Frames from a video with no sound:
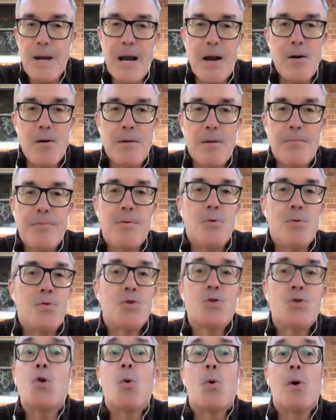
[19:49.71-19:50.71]
narrative, through
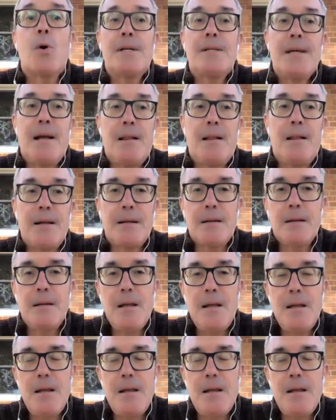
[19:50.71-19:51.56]
storytelling.